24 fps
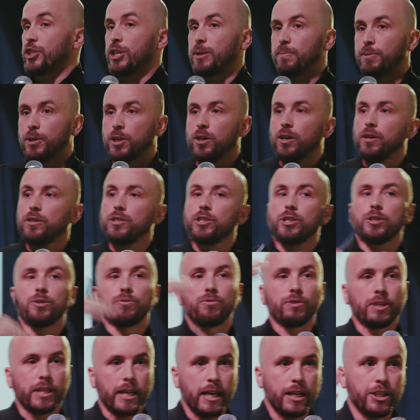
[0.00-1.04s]
cheaper costs because
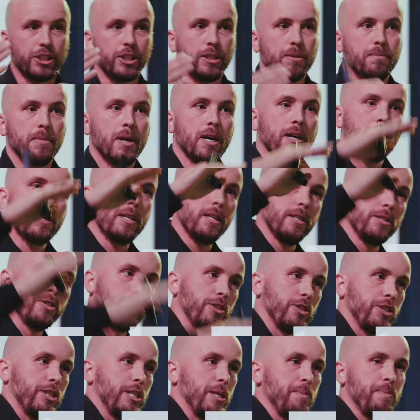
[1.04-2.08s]
we're engaged in the market, so
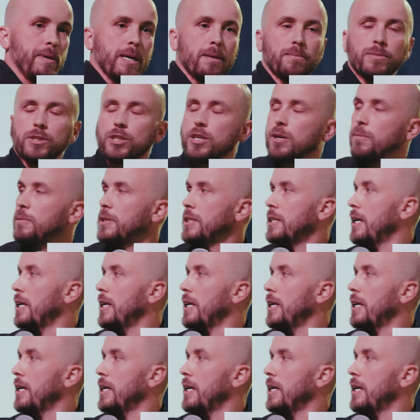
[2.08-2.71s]
your CPMs are coming